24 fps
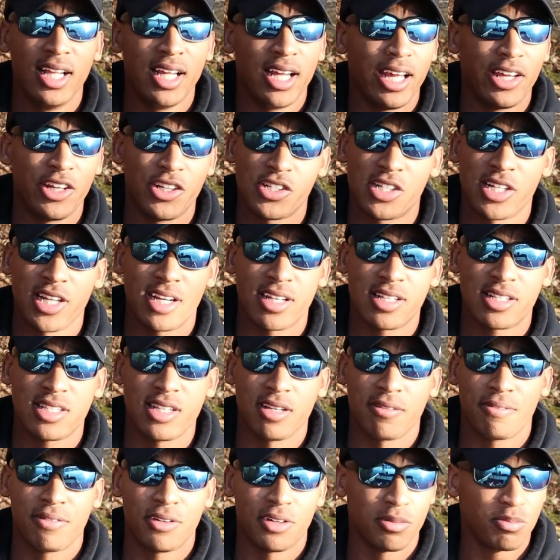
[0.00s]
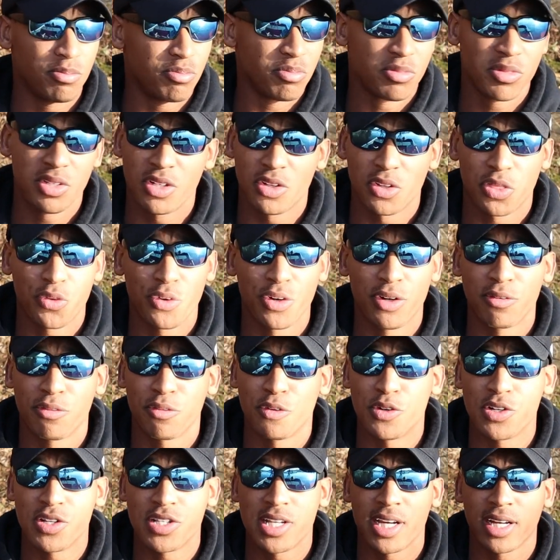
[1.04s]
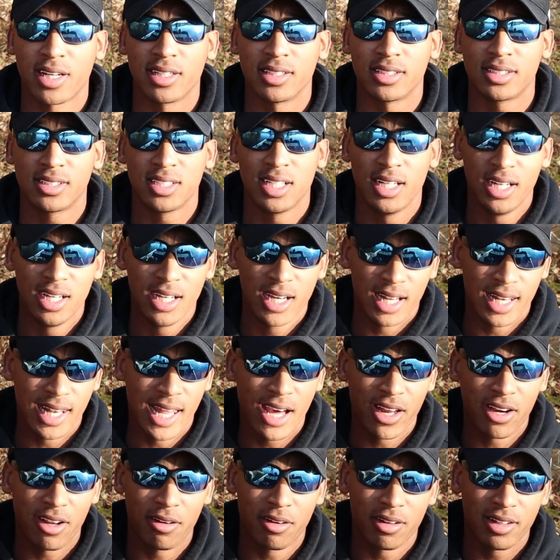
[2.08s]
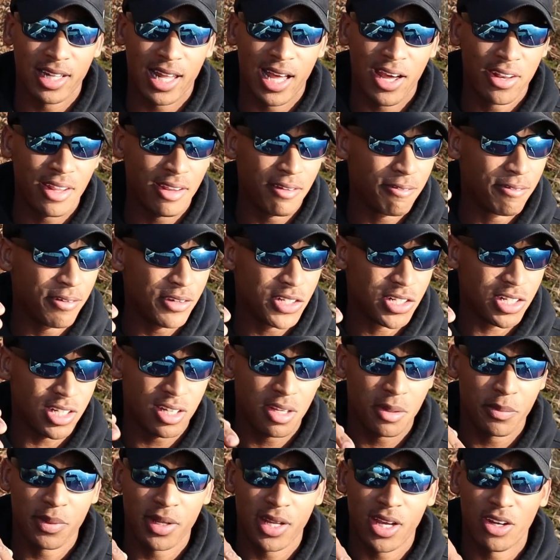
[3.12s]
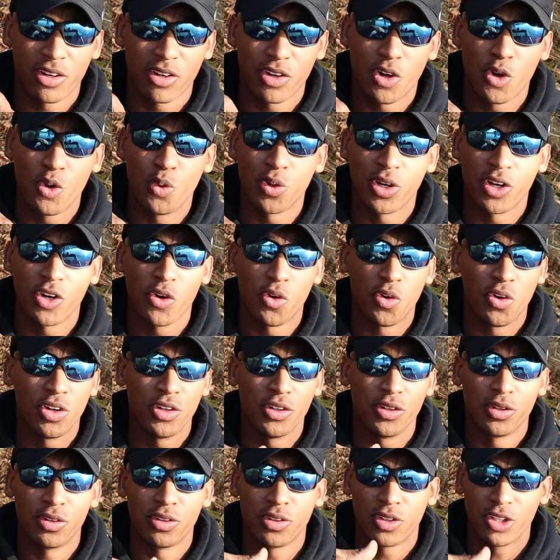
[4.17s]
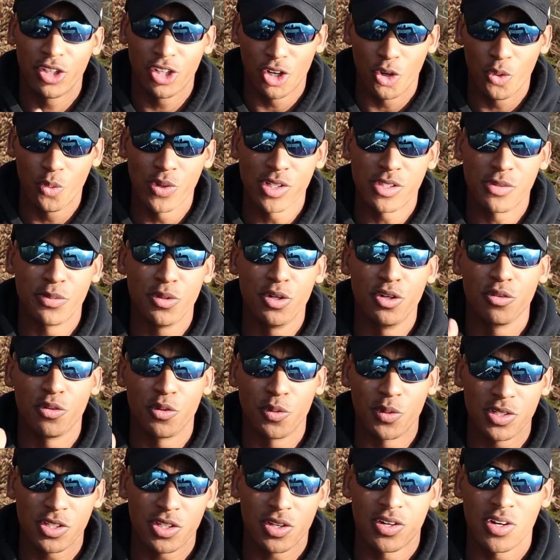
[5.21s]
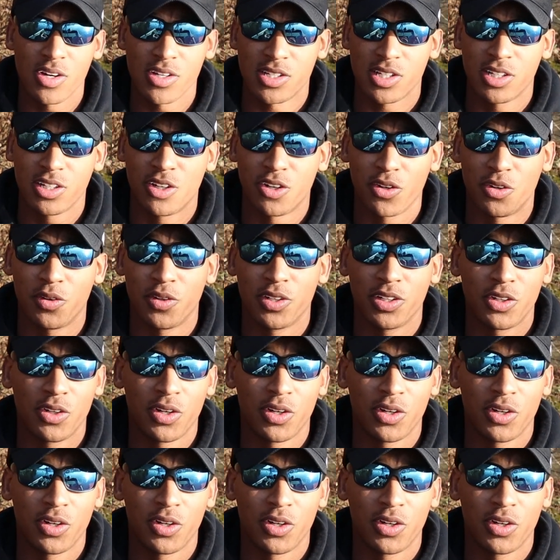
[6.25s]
and you just let it sit for, 3 to 4 seconds. Allow that fish to come down and hone in on, what's moving, what's causing little